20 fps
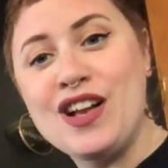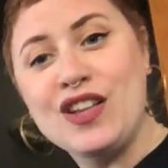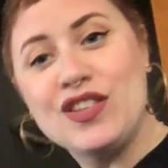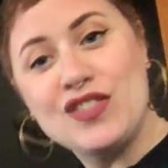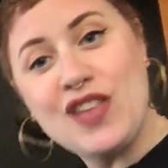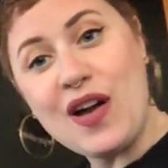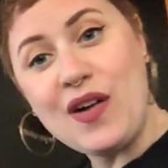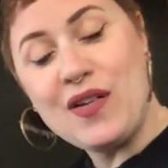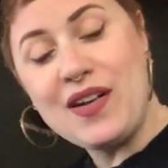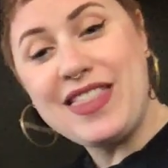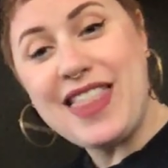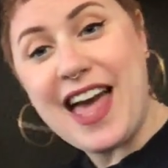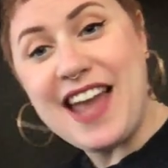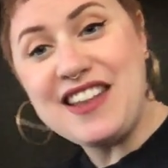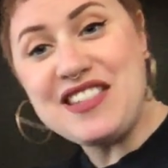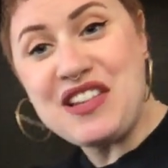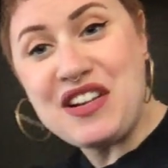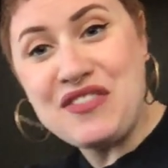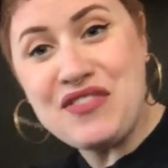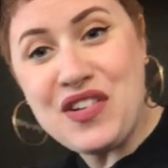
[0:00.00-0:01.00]
So
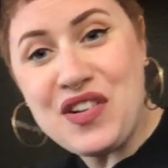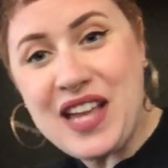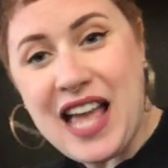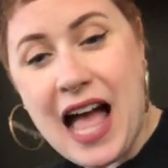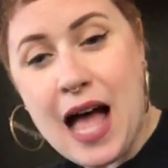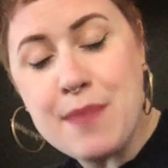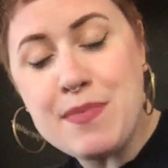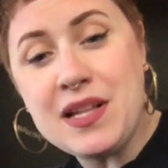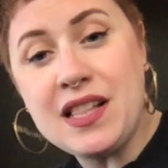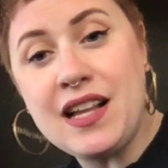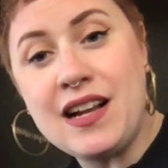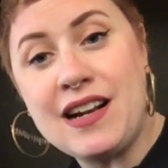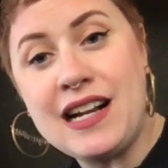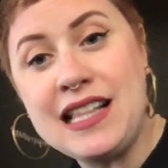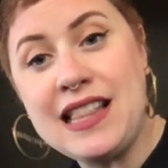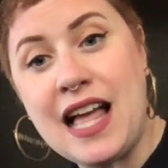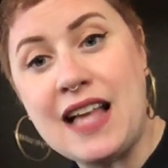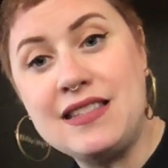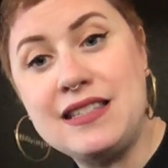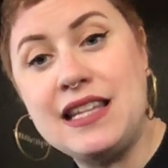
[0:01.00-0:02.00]
that is our
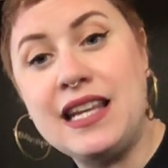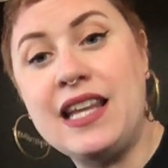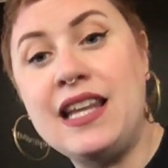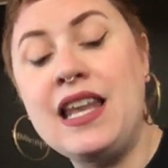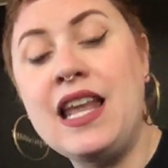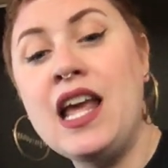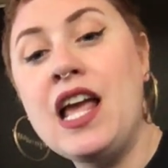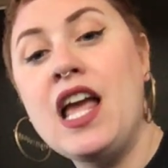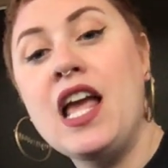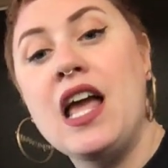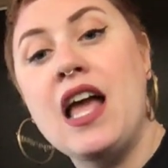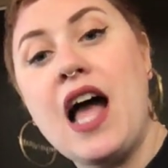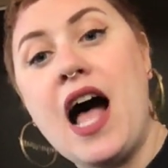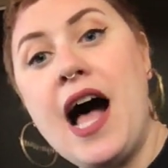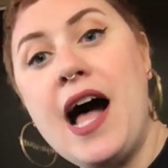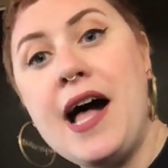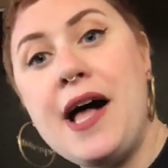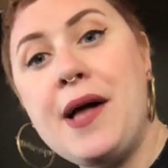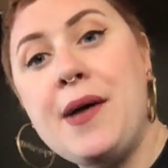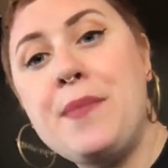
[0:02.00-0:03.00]
vocabulary lesson.
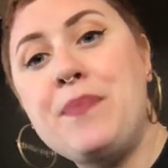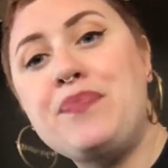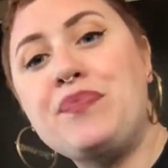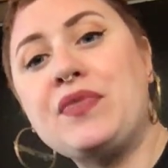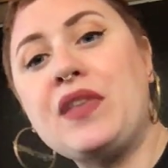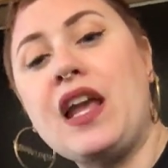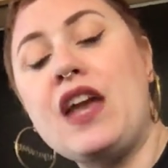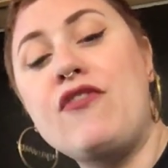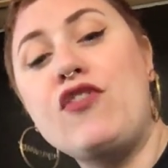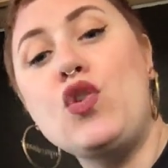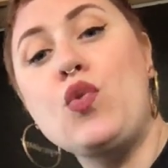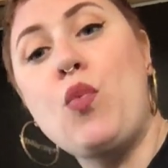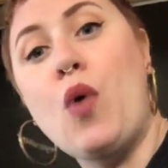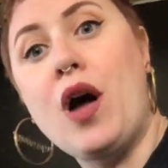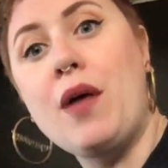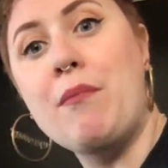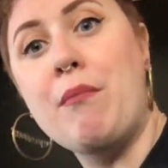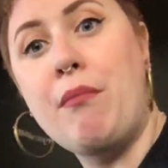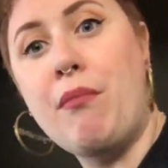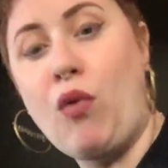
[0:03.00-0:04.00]
If you
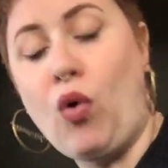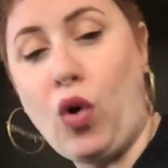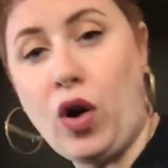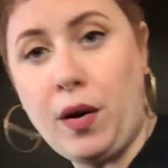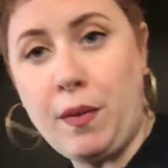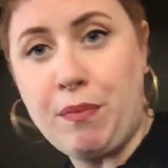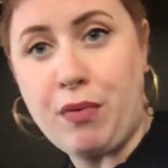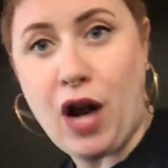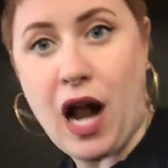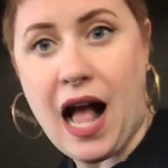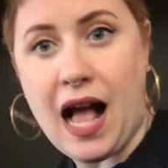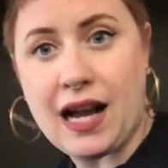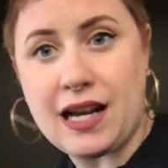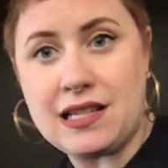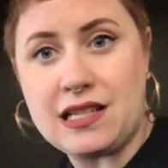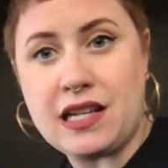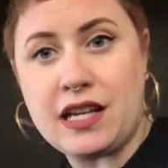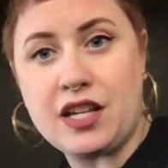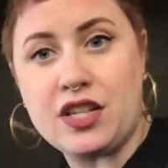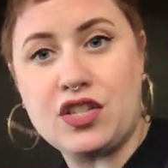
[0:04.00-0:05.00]
want more
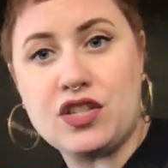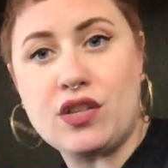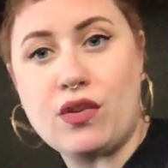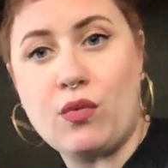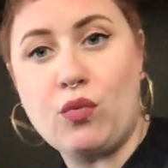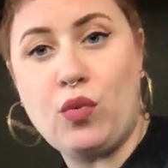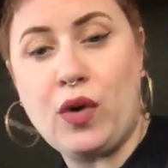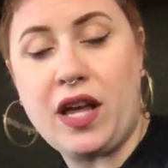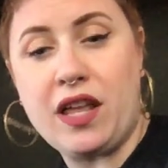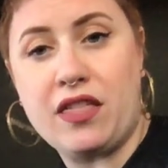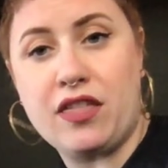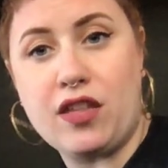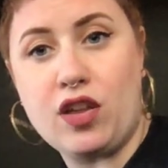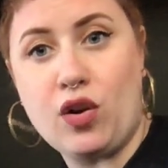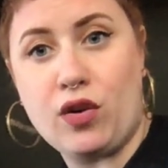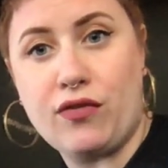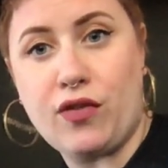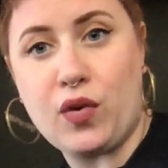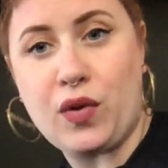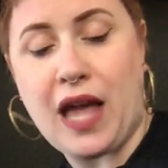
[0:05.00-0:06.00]
practice with
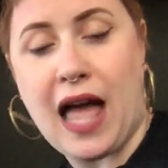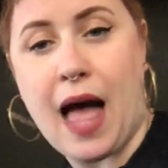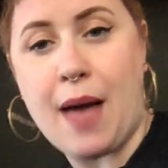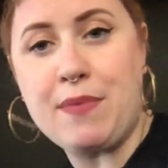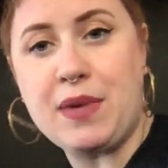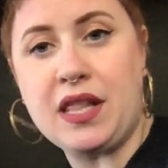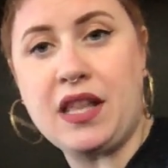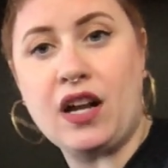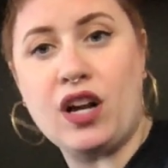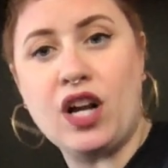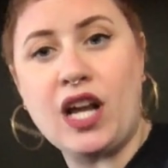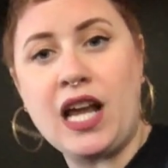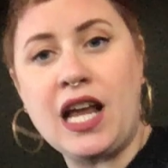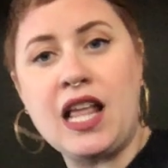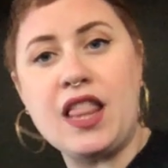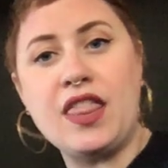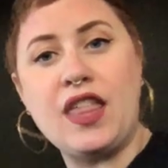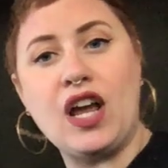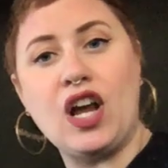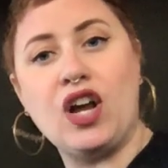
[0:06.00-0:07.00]
your
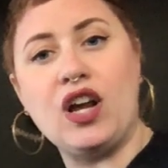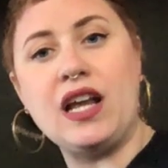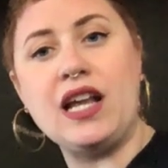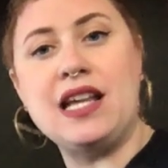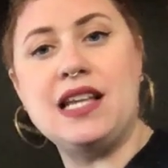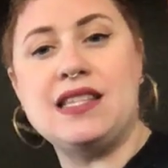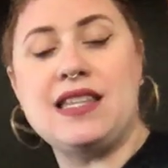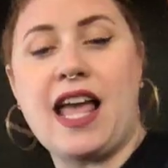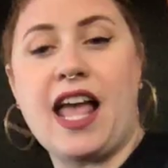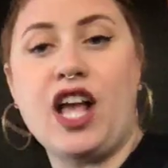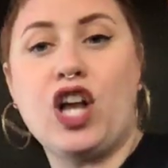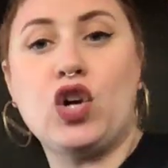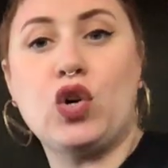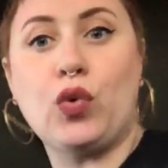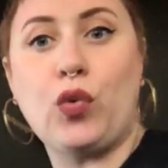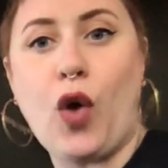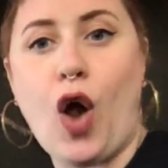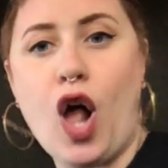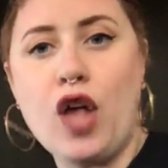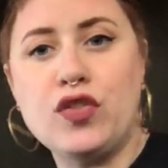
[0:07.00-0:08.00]
vocabulary, there is a
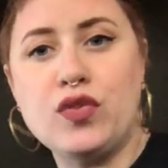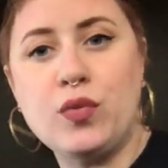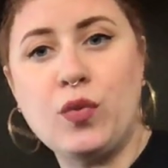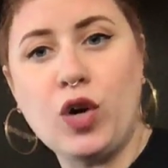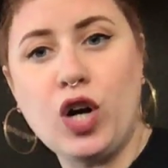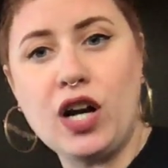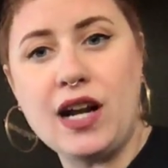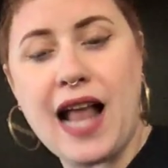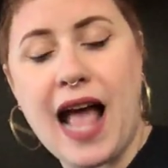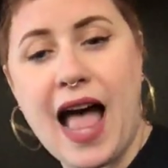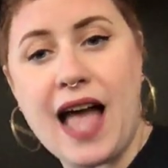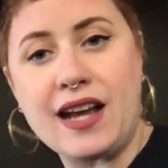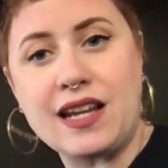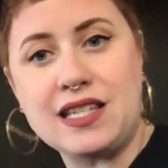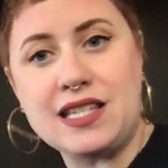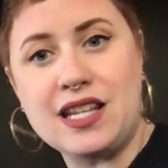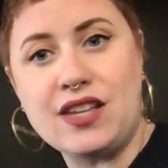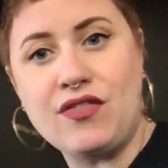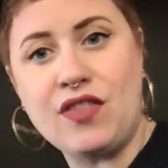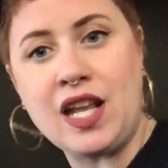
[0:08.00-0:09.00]
crossword
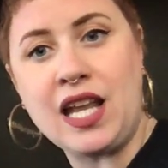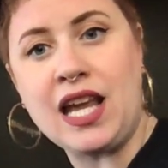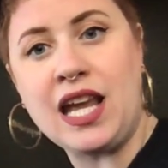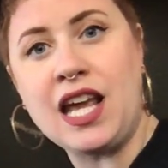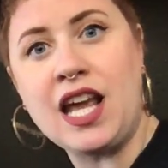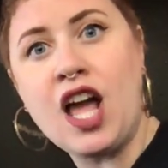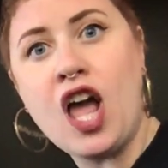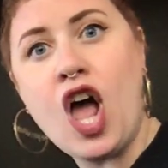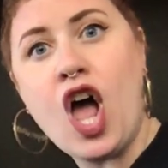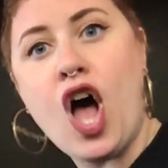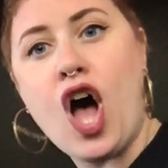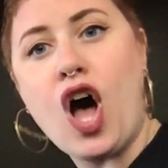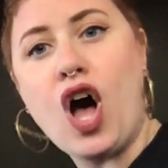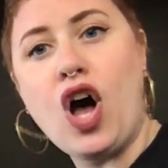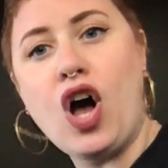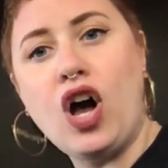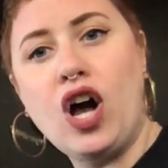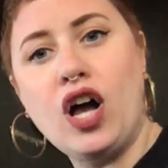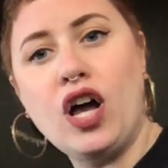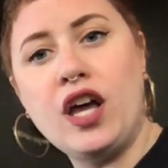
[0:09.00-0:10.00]
activity
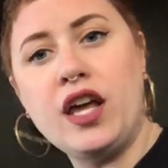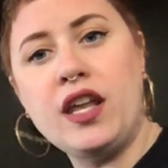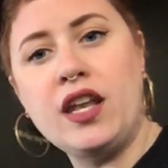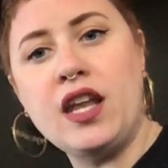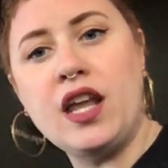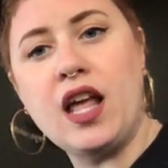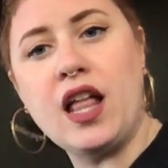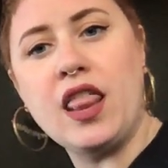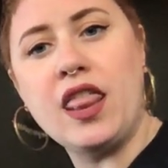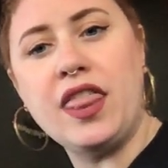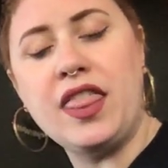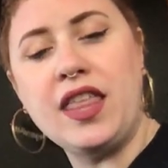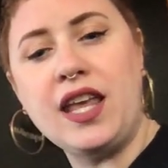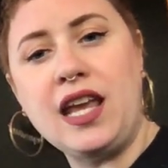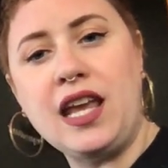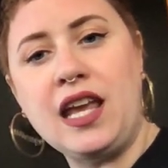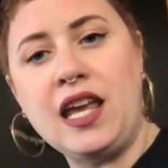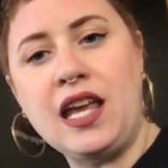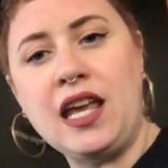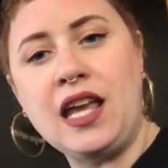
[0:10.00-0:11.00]
on
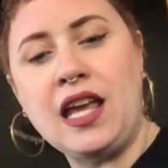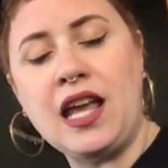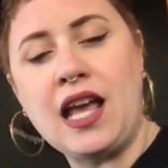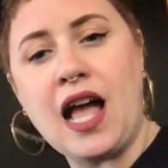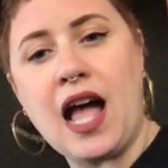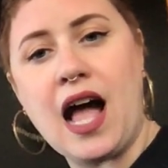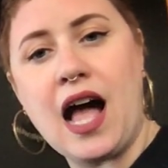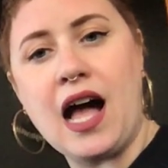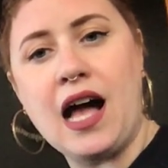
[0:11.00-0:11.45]
the,